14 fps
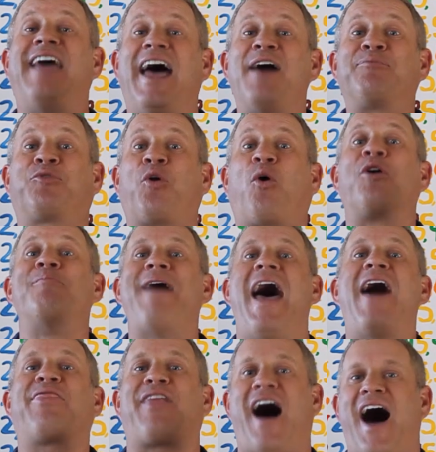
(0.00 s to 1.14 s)
TabTor
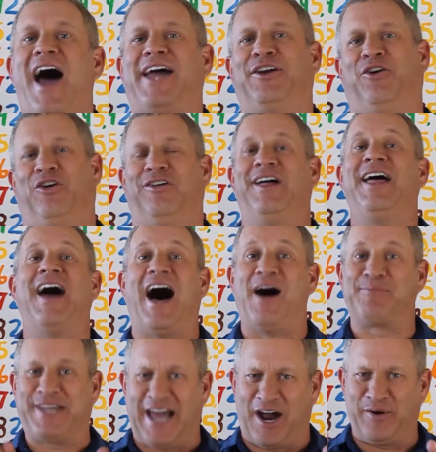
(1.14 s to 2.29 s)
math idol. I'm
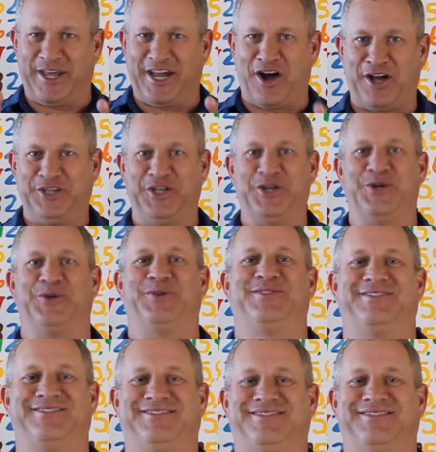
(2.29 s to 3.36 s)
counting on you.